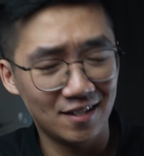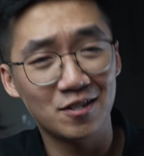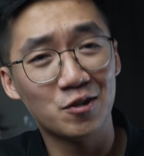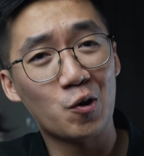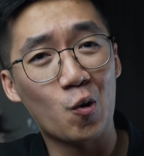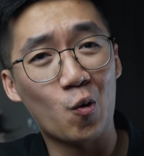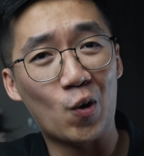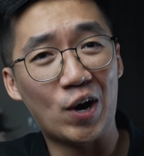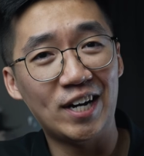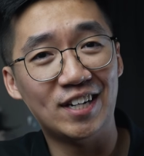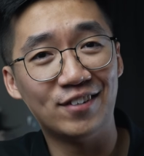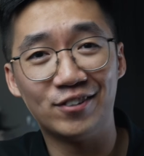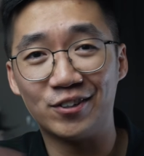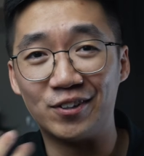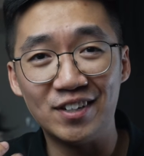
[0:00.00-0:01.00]
is quite
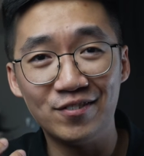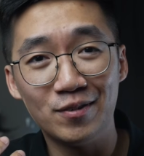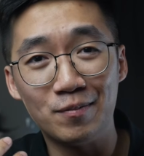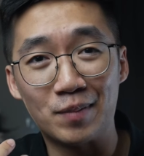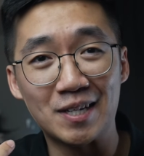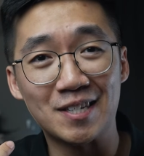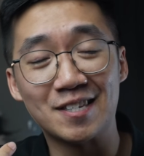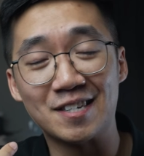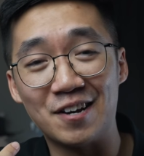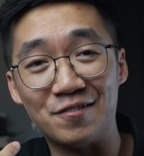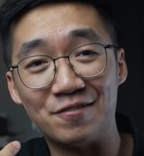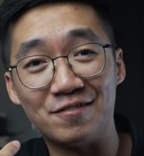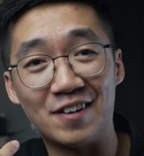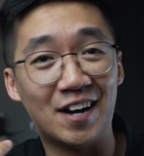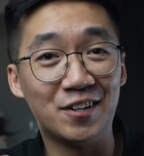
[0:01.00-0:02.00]
difficult. Even
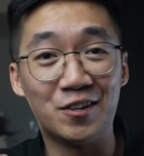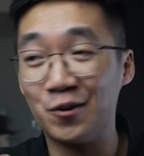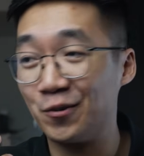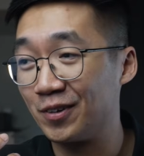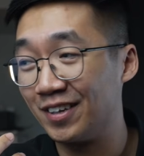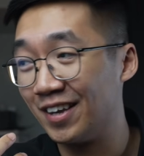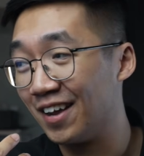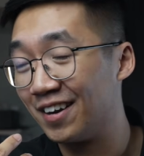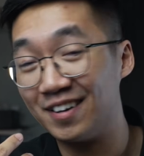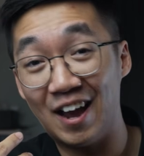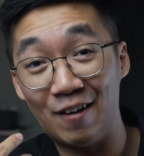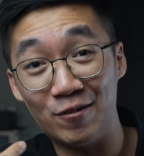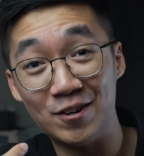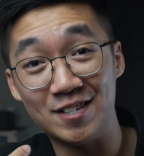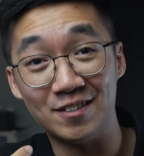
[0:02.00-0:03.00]
myself, I don't get it
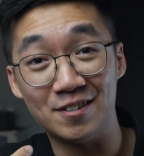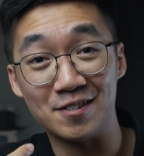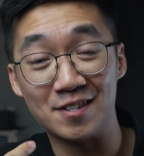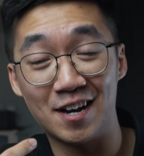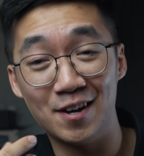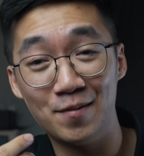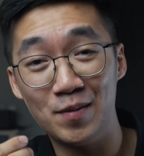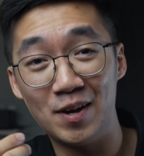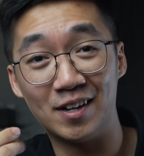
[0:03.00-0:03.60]
every single time.